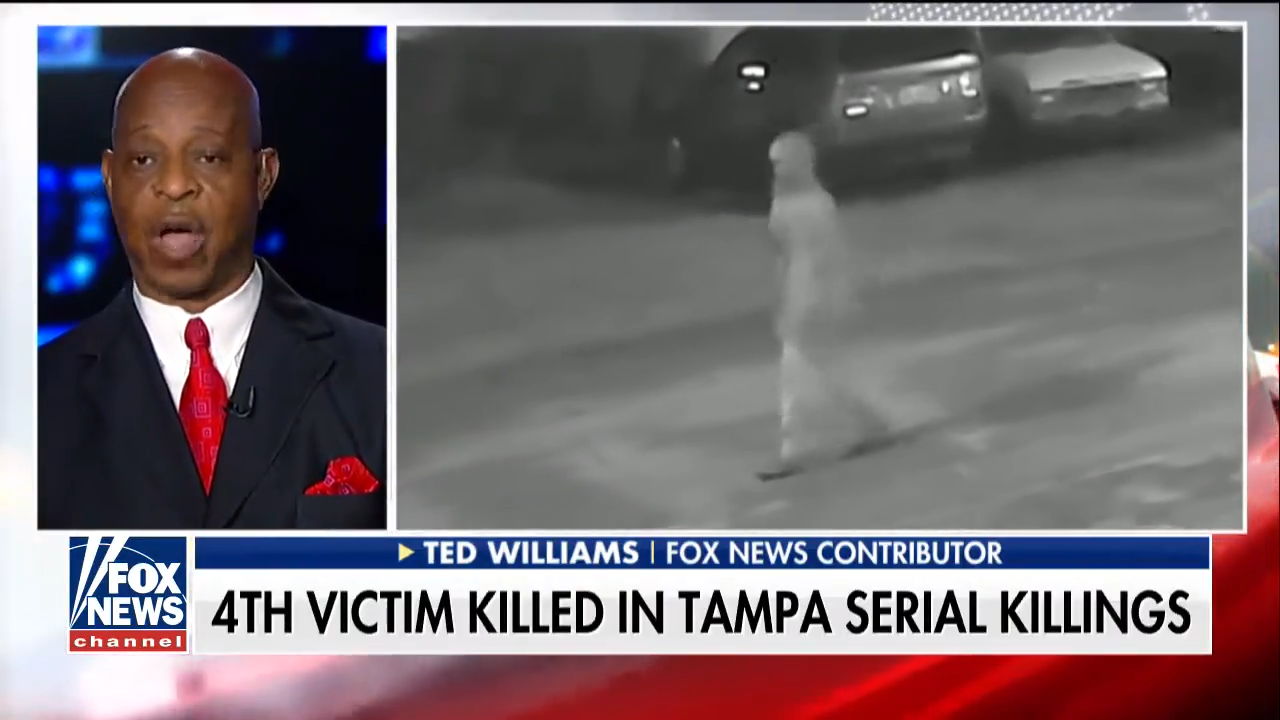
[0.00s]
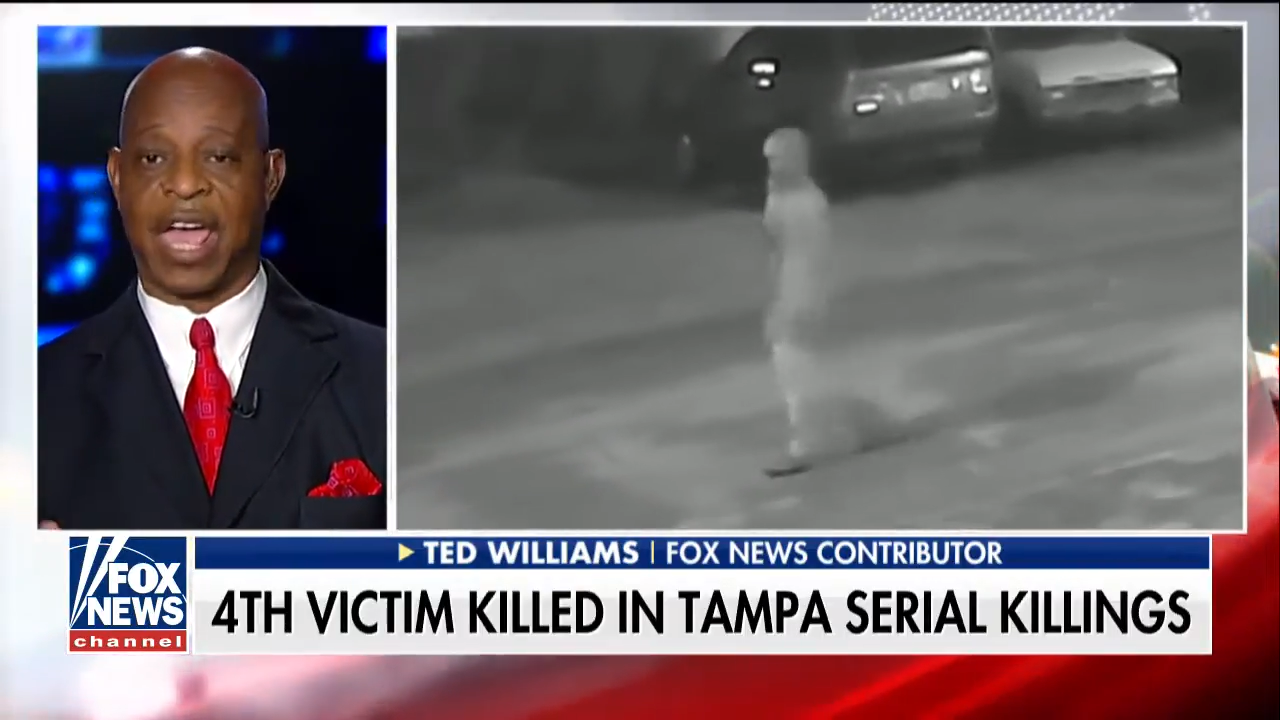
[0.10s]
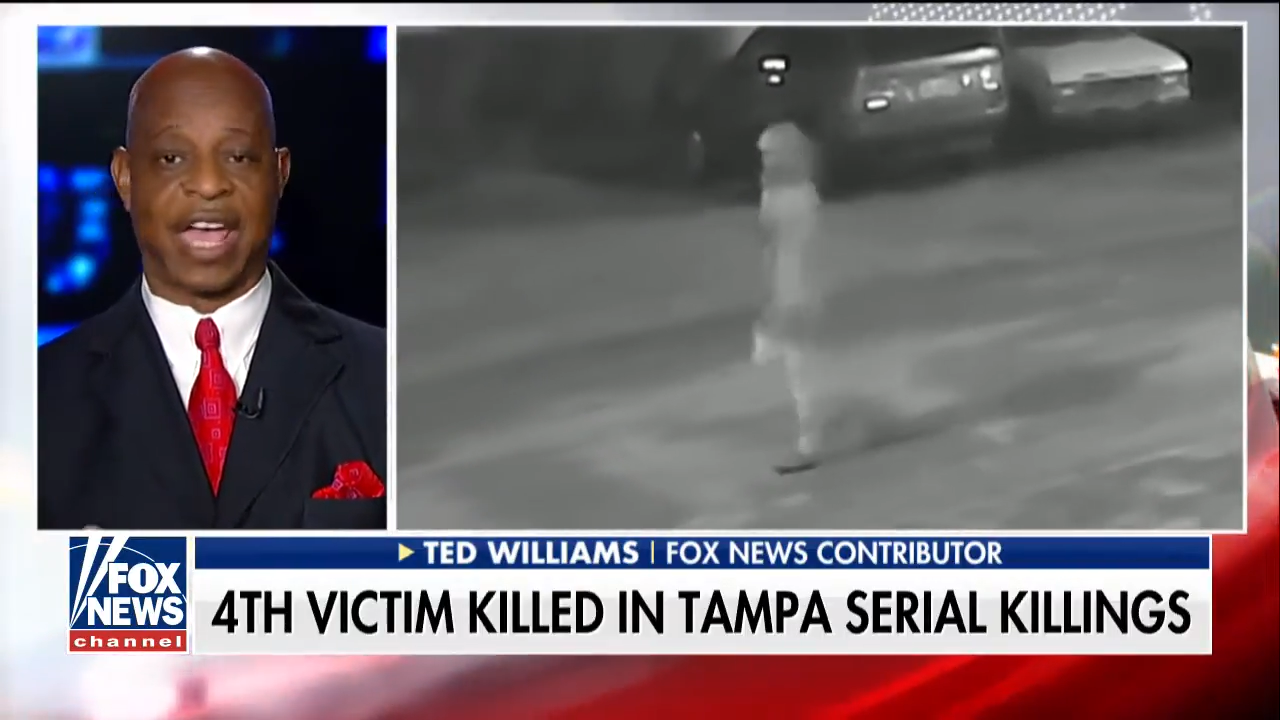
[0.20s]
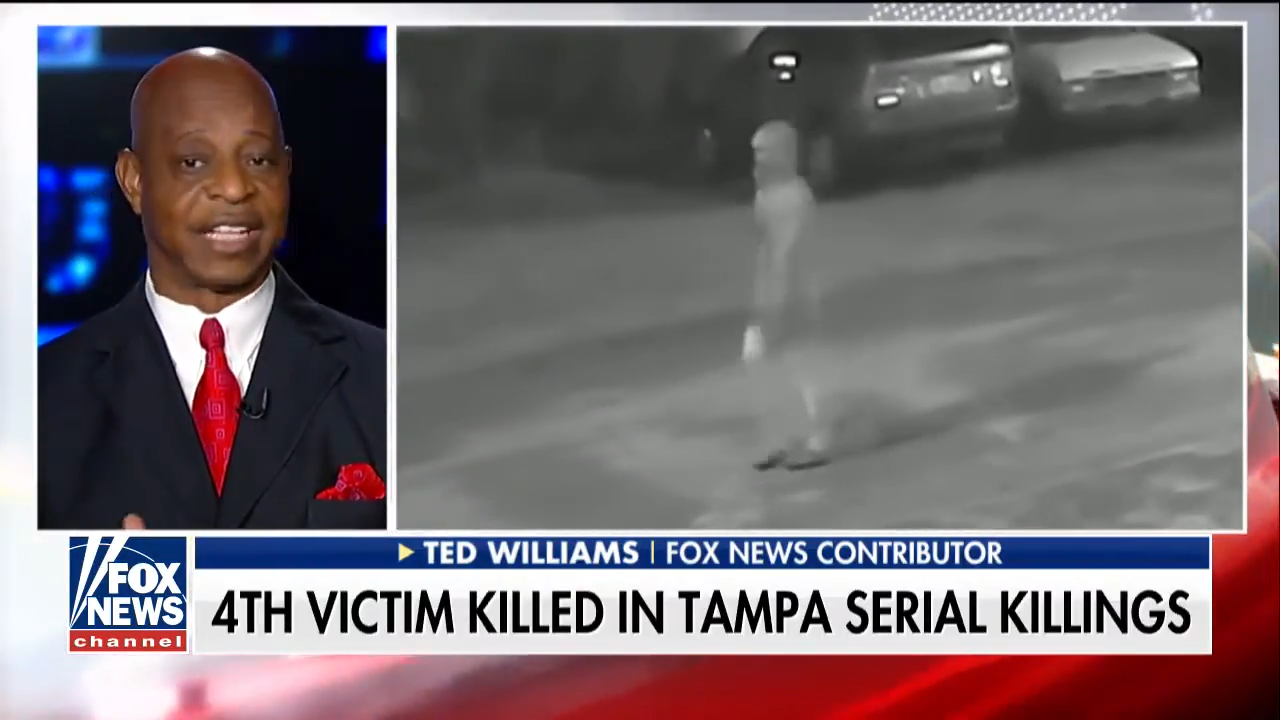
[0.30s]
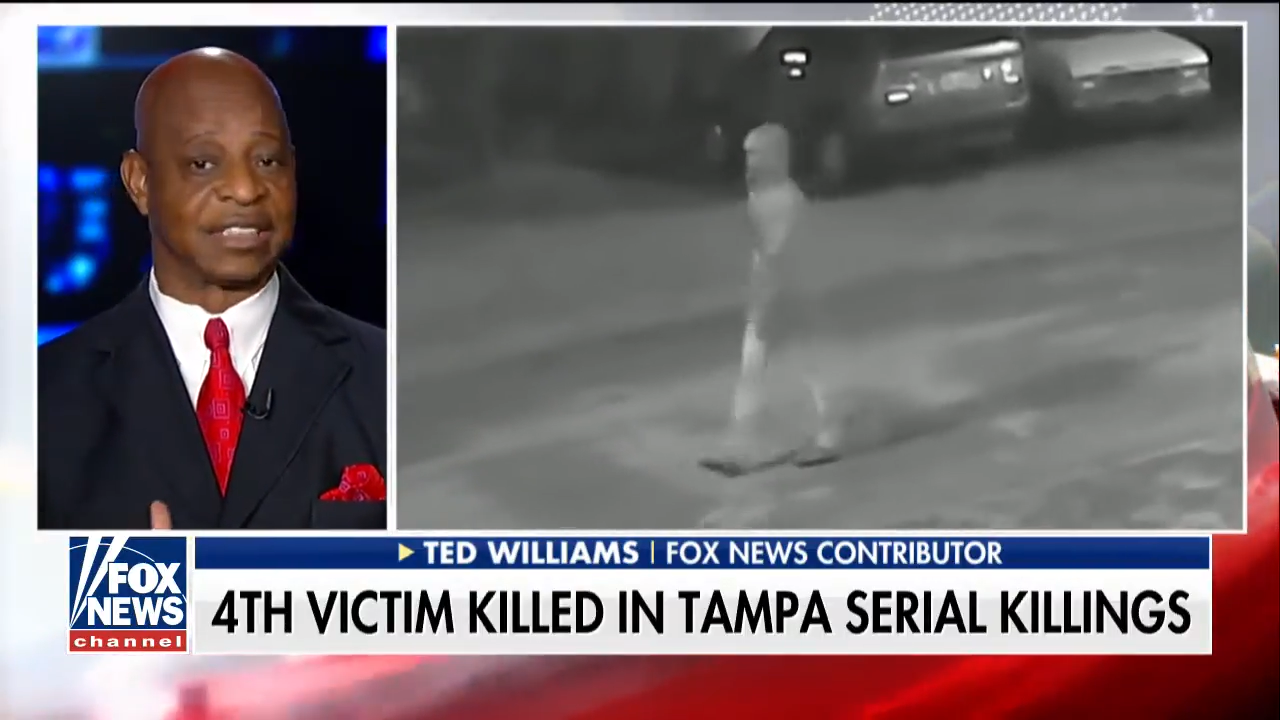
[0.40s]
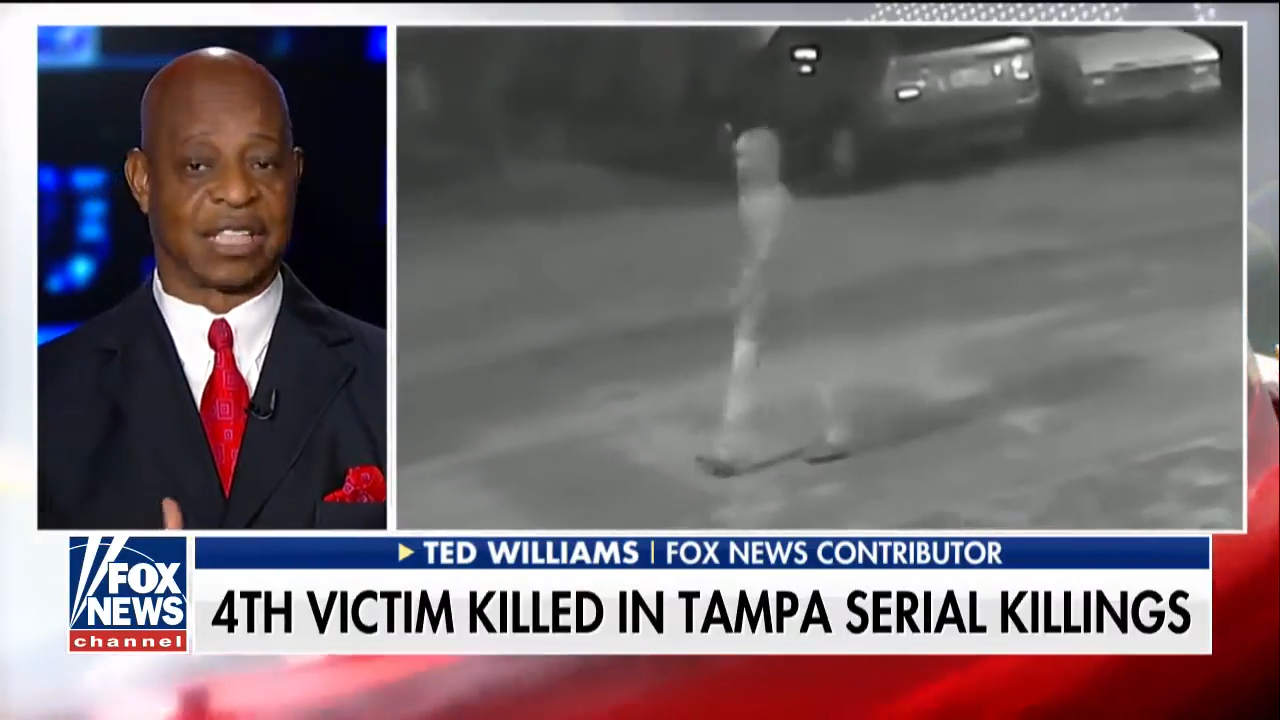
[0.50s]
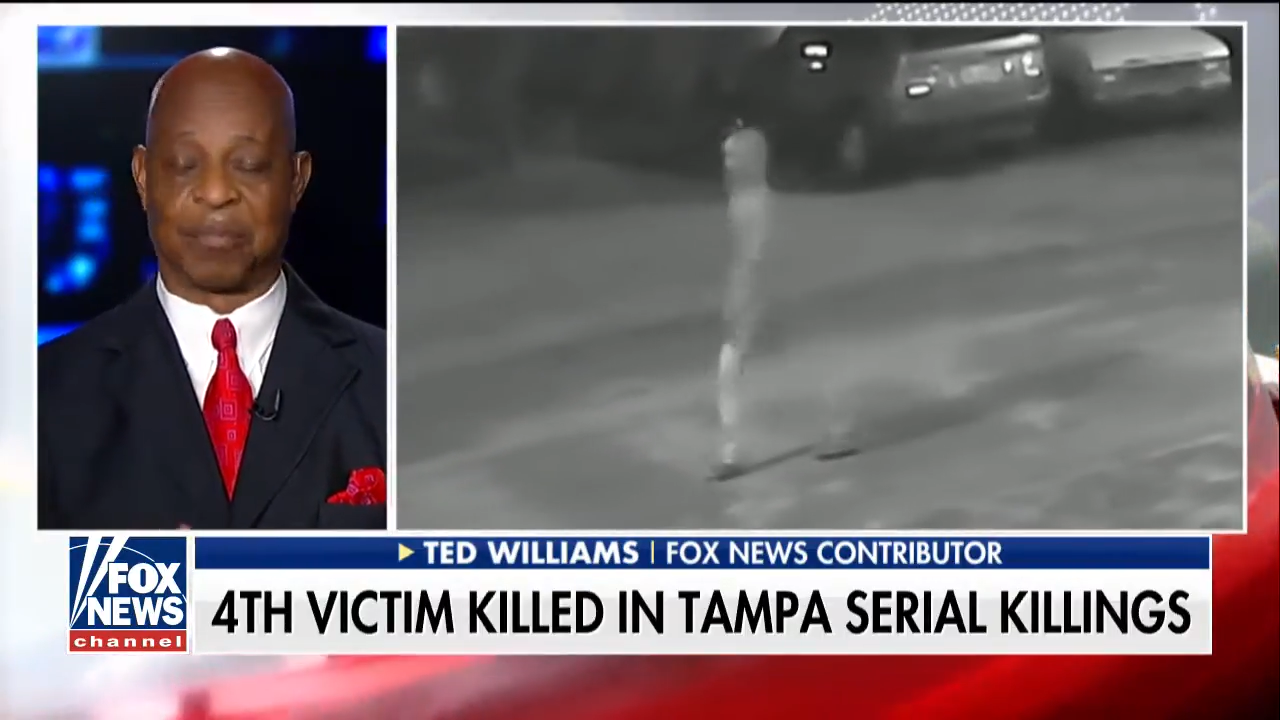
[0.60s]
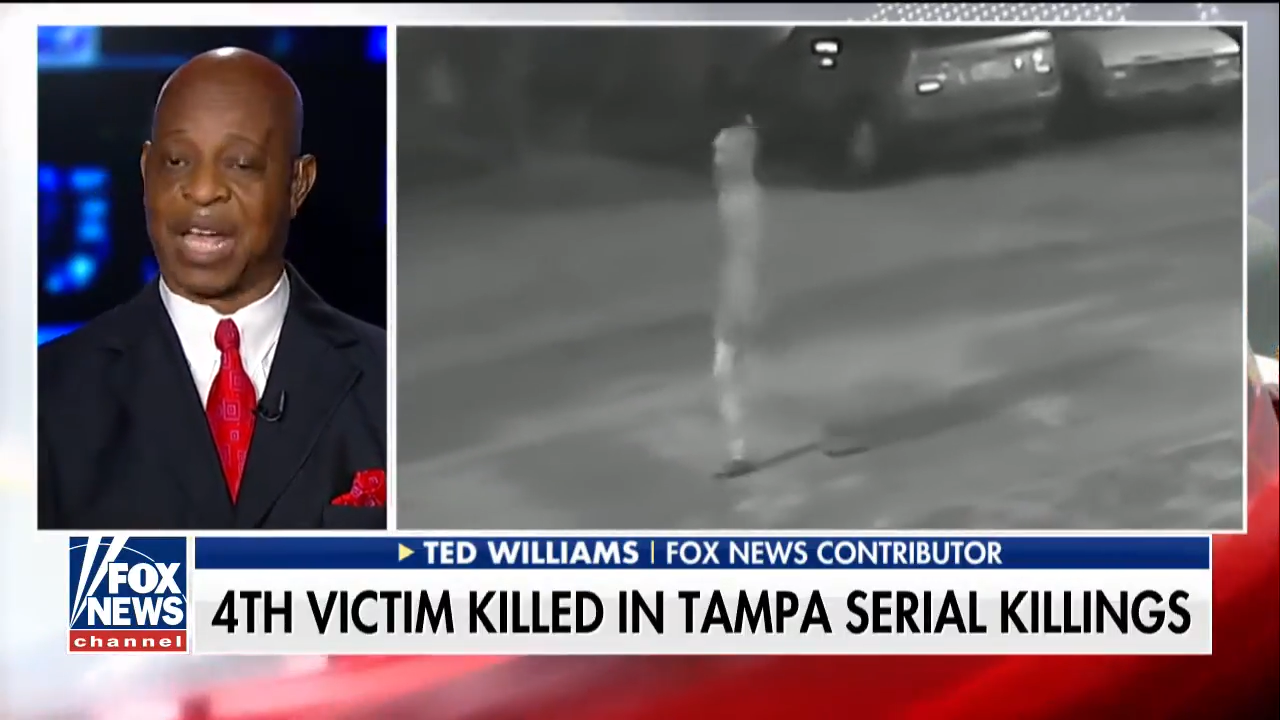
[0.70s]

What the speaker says: has some